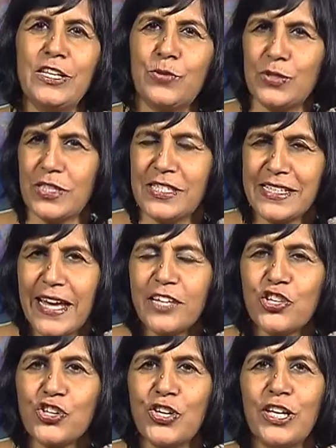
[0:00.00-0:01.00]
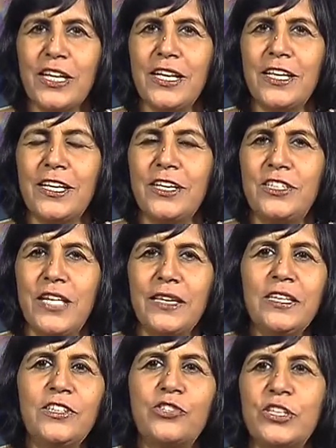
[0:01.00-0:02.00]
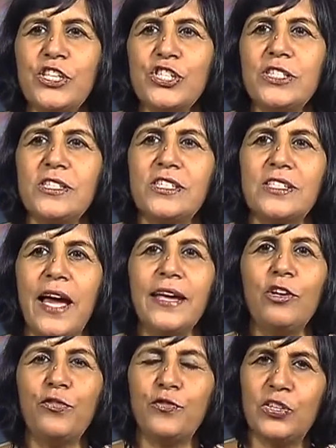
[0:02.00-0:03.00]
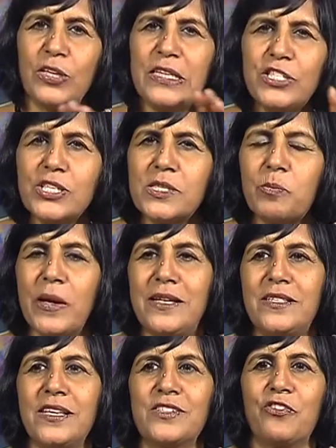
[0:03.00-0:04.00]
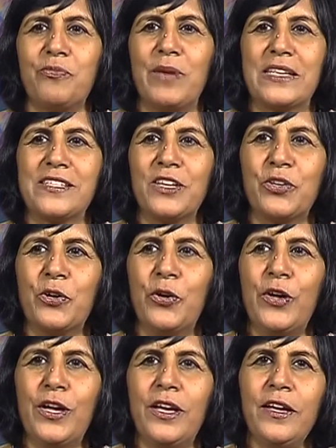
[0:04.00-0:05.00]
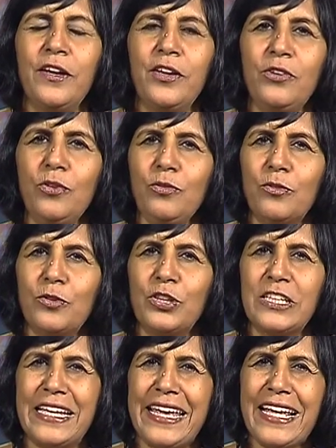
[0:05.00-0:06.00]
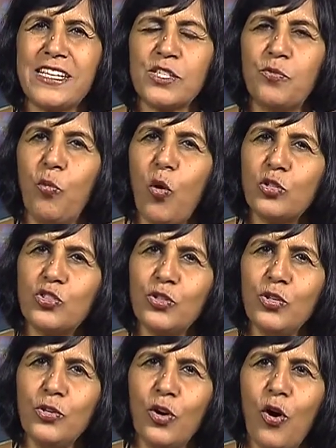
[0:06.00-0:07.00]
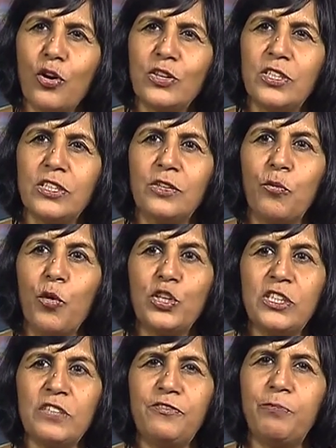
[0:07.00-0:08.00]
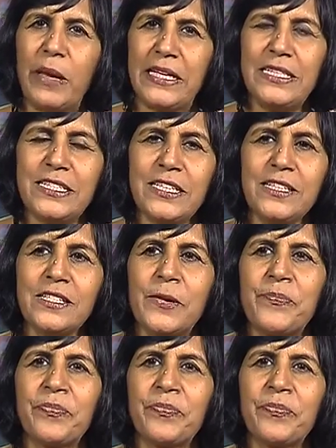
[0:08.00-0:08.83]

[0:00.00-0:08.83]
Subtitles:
it was a sketch done in the traditional style of the religious paintings of Mexico. You know, the ex voto or the votive paintings.